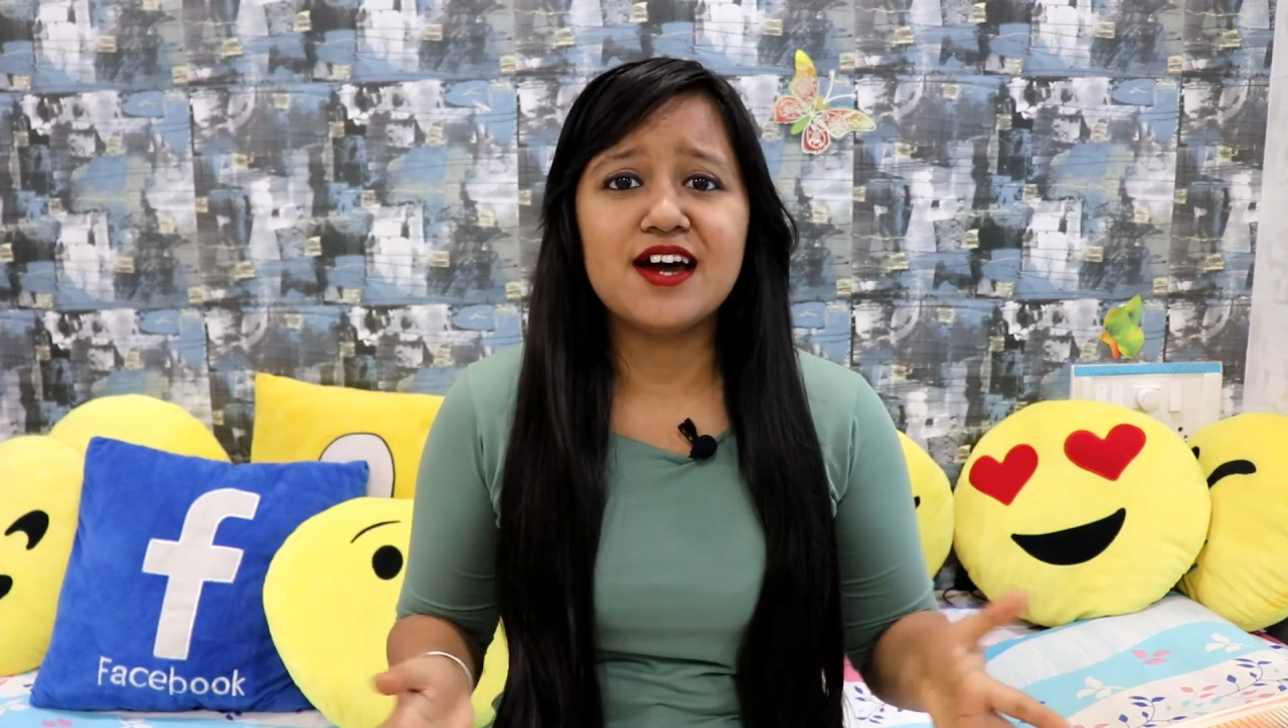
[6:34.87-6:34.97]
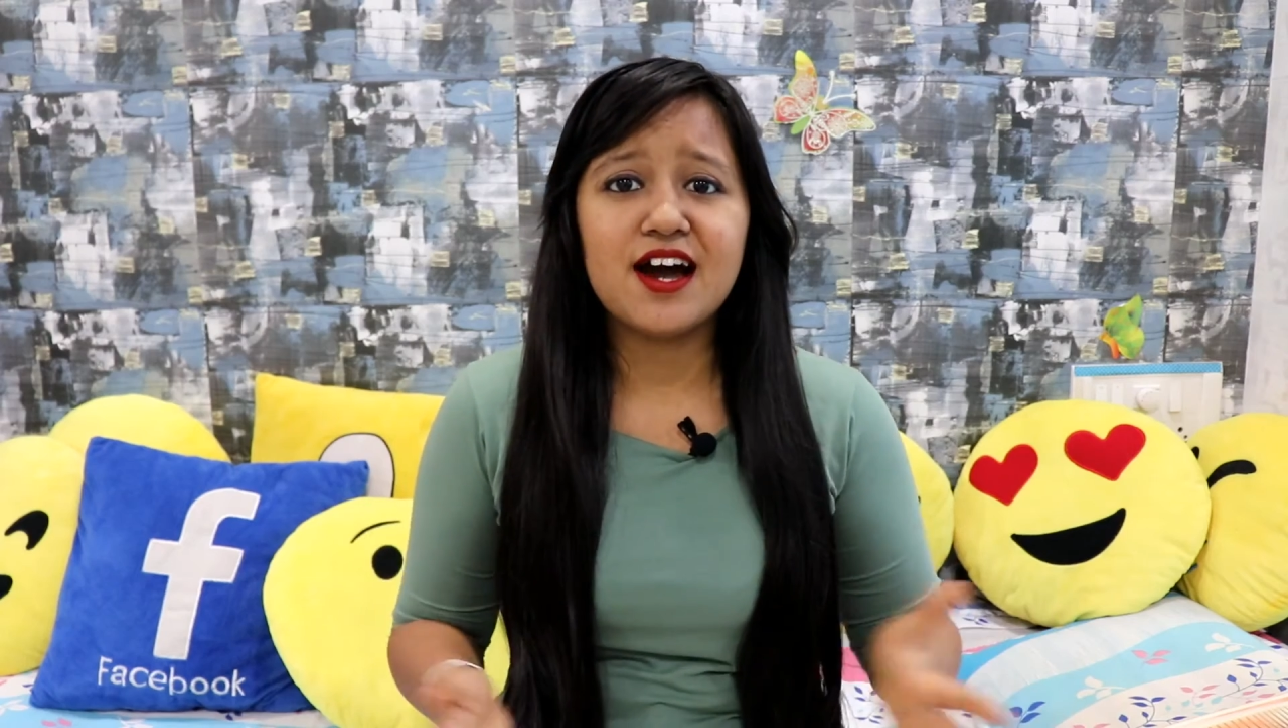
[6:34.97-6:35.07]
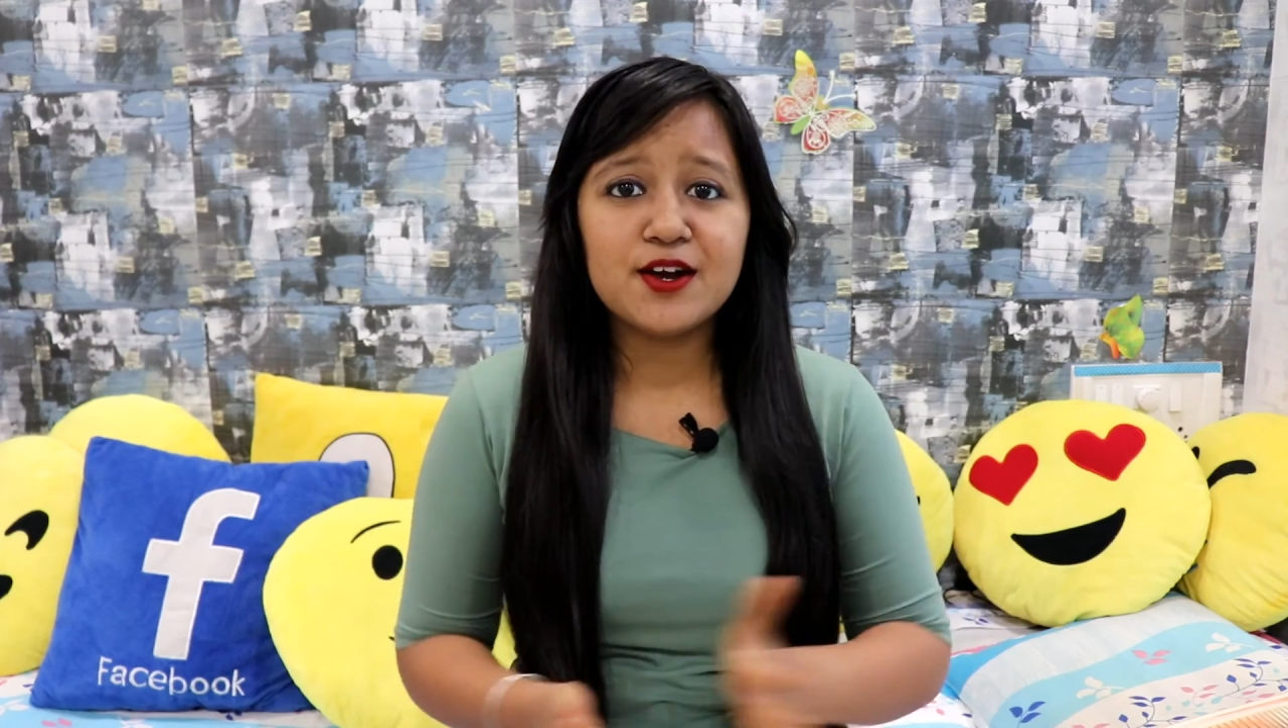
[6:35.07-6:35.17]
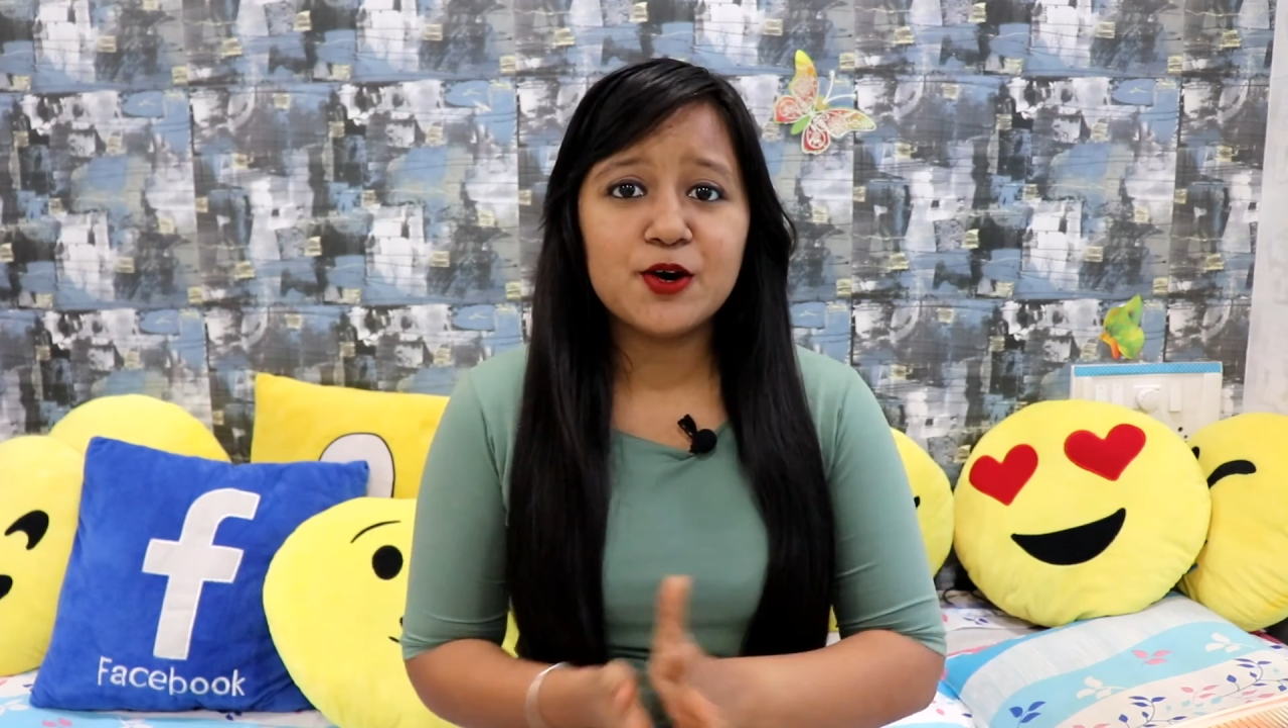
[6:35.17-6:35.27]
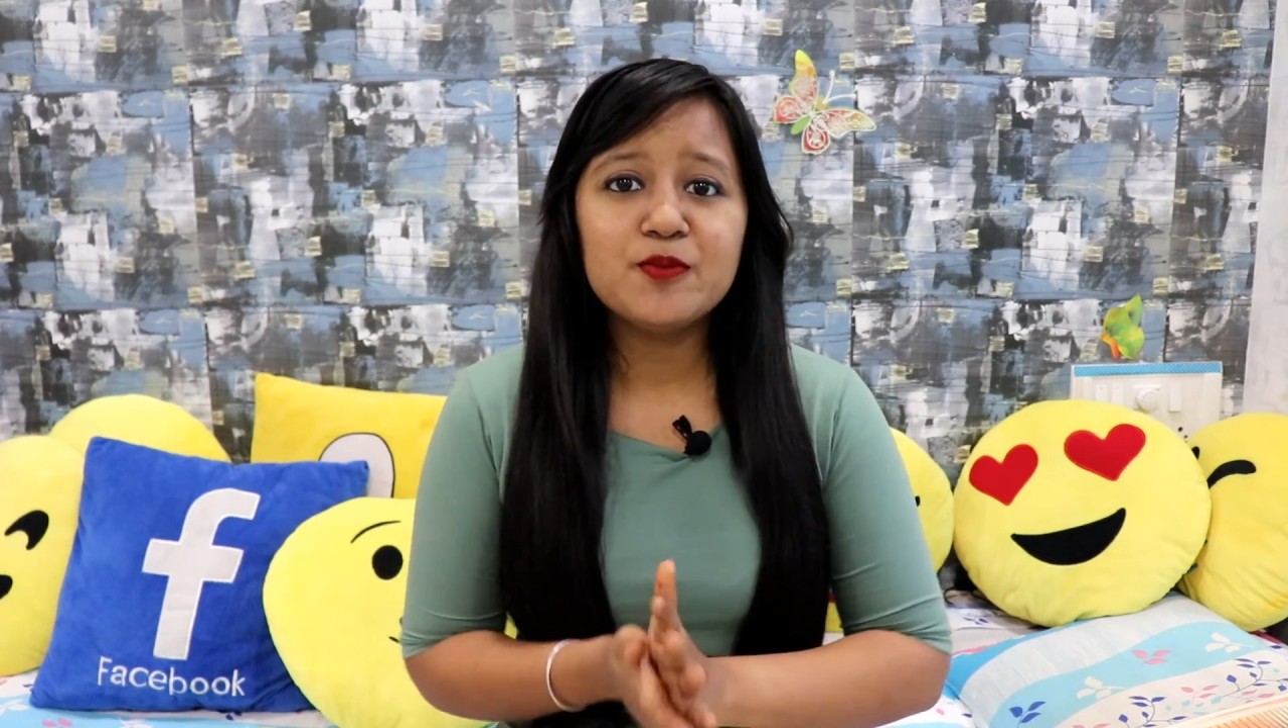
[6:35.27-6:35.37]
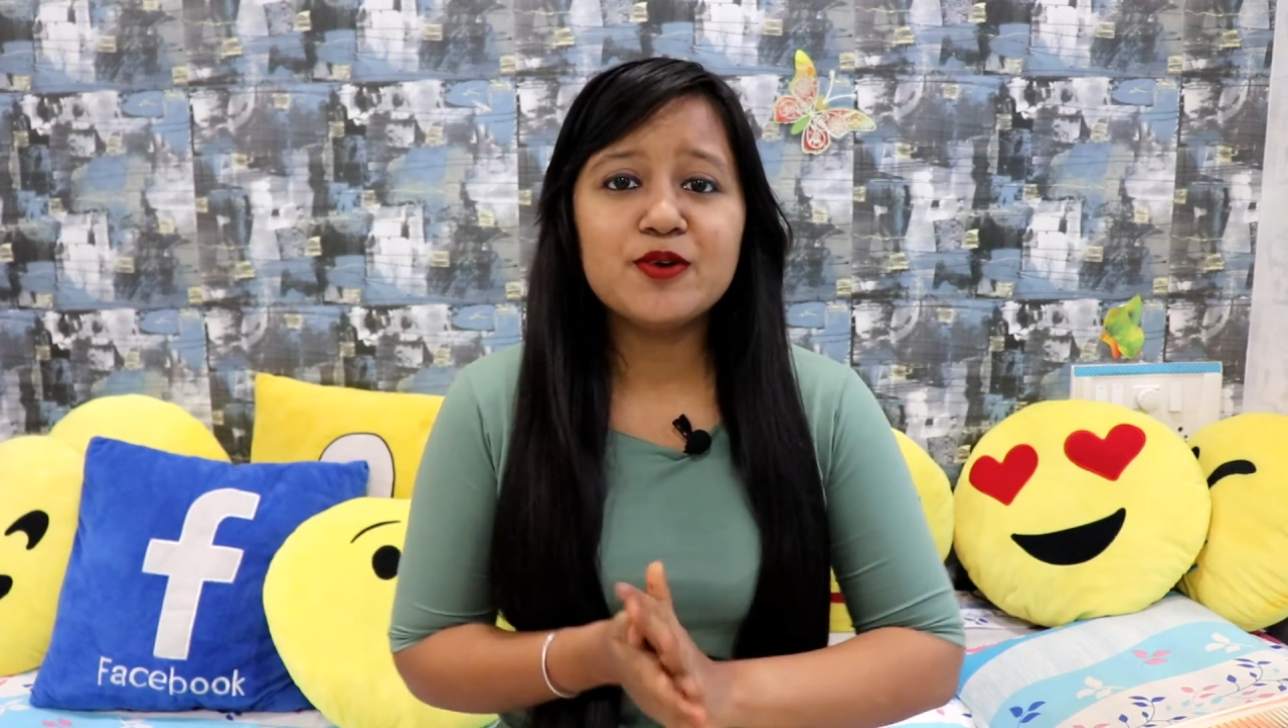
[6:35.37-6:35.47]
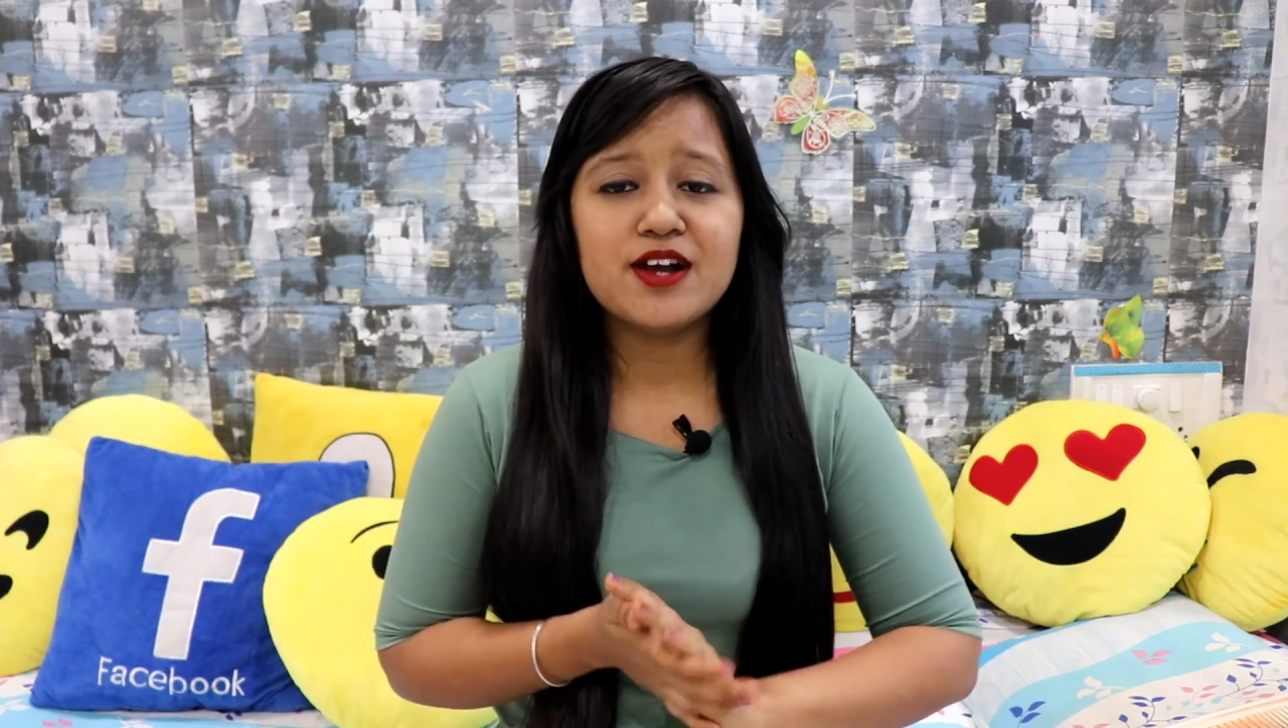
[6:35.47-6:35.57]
I hope you